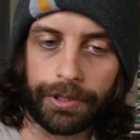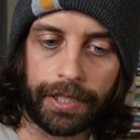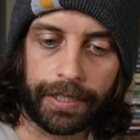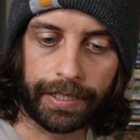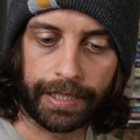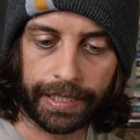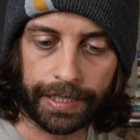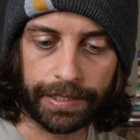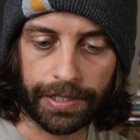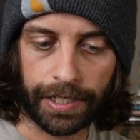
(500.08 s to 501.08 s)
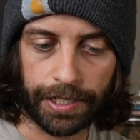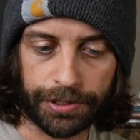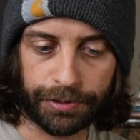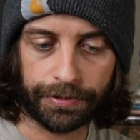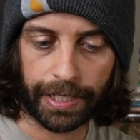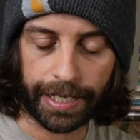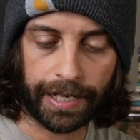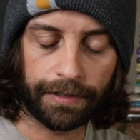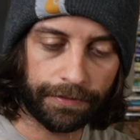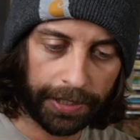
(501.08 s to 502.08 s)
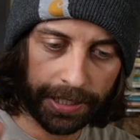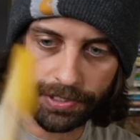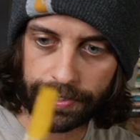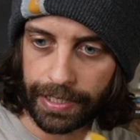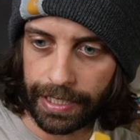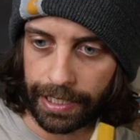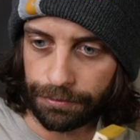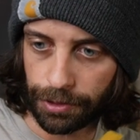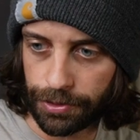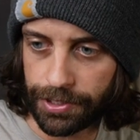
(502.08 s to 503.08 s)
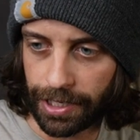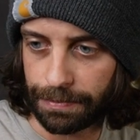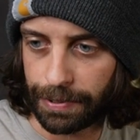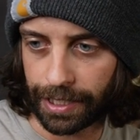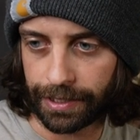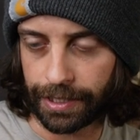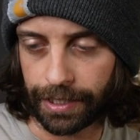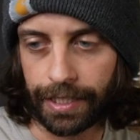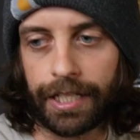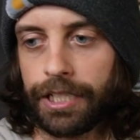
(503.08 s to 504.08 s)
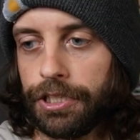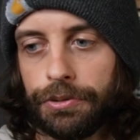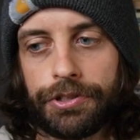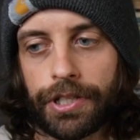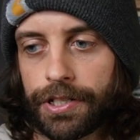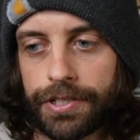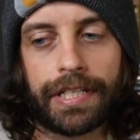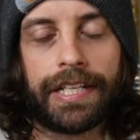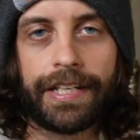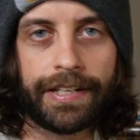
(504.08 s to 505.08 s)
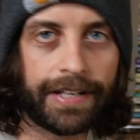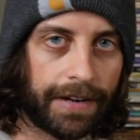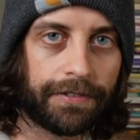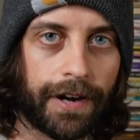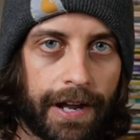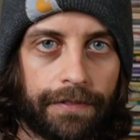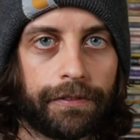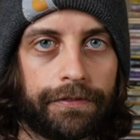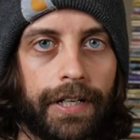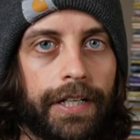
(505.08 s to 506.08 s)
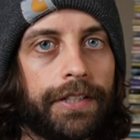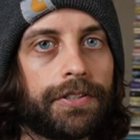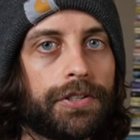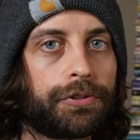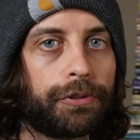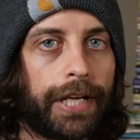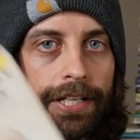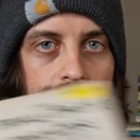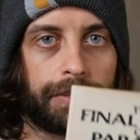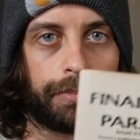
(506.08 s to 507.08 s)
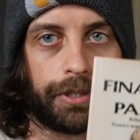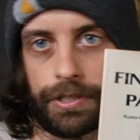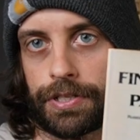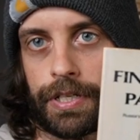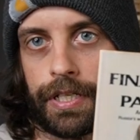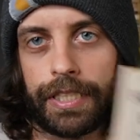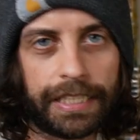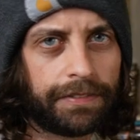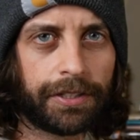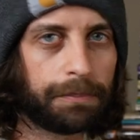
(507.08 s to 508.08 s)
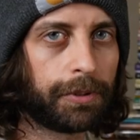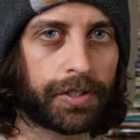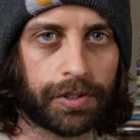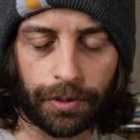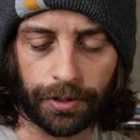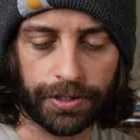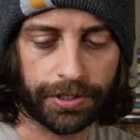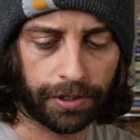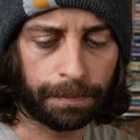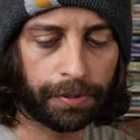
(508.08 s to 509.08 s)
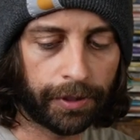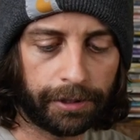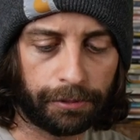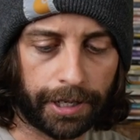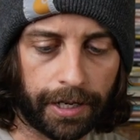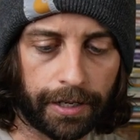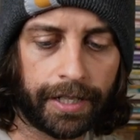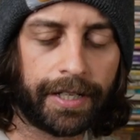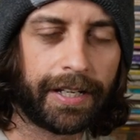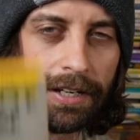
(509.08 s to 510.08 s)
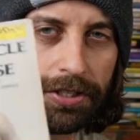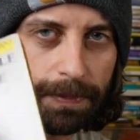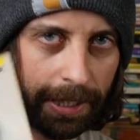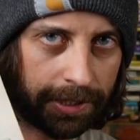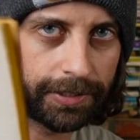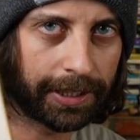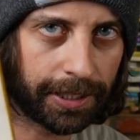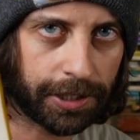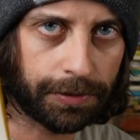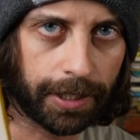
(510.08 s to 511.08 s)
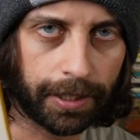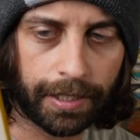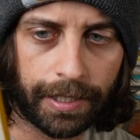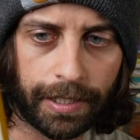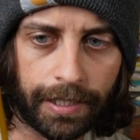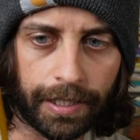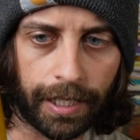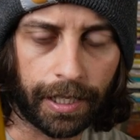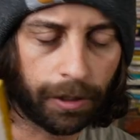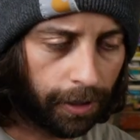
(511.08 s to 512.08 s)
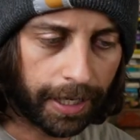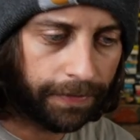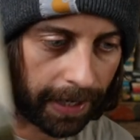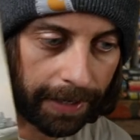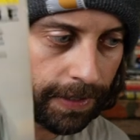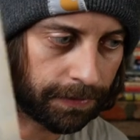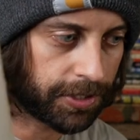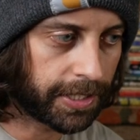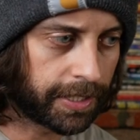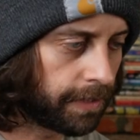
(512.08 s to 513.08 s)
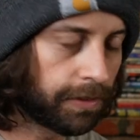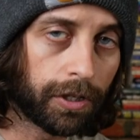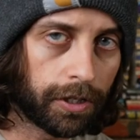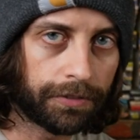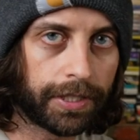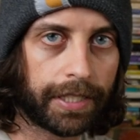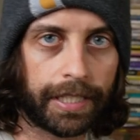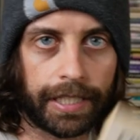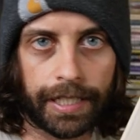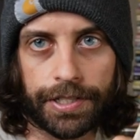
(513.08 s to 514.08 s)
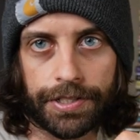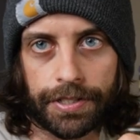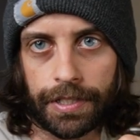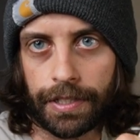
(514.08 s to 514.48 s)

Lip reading: to it. And I have this and Roadside Picnic. You just never ever find Strugatsky books, even in bookstores. They're pretty rare, and especially this one. Or I've never seen it, never heard of it, and